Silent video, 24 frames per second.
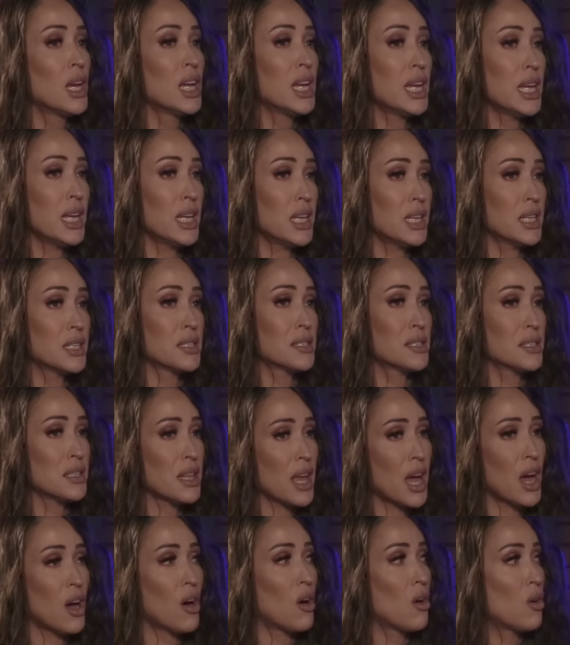He is
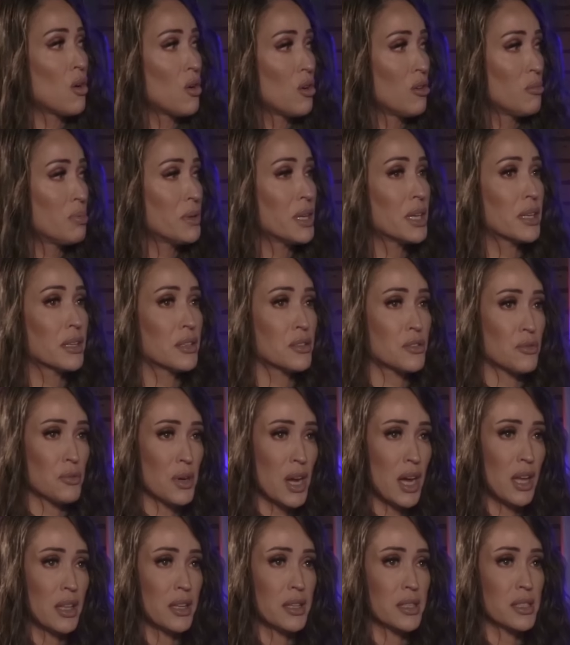now opening his
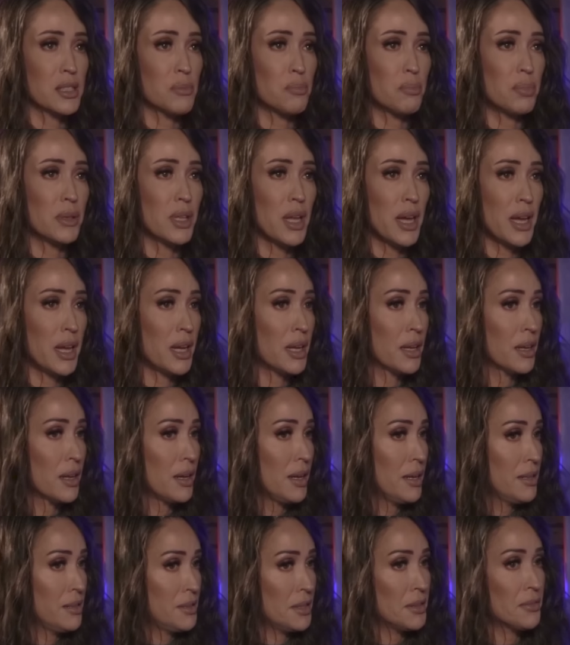rallies playing
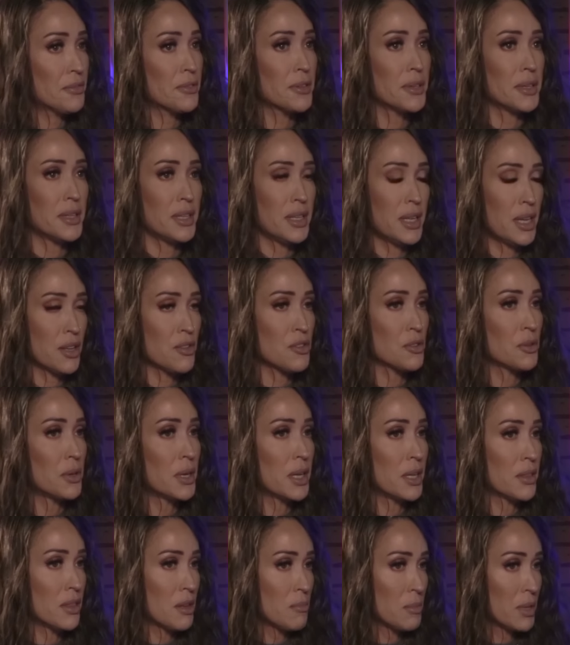a different national
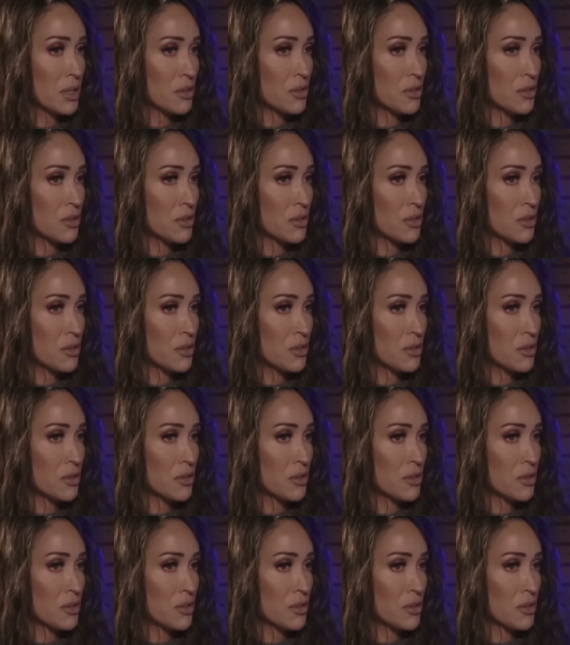anthem.